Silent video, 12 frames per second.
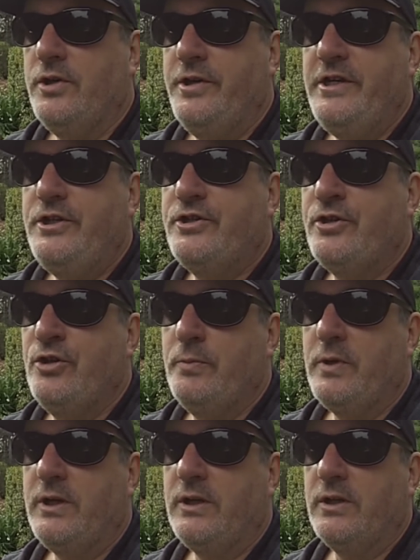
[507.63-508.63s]

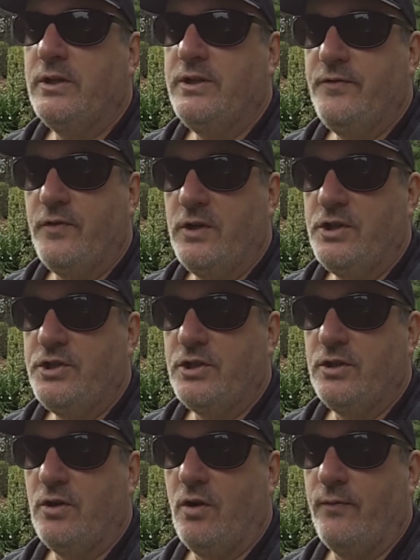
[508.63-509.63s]
determining the
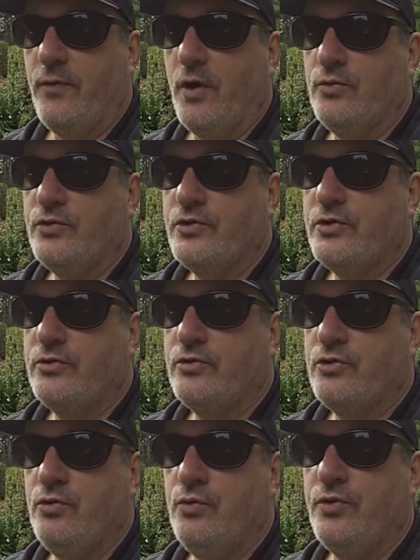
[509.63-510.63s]
definition of those
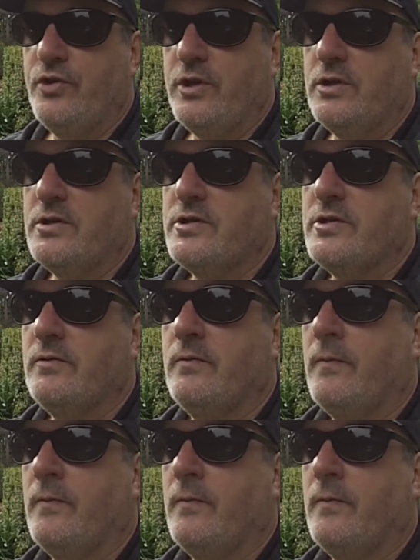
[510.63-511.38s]
two things.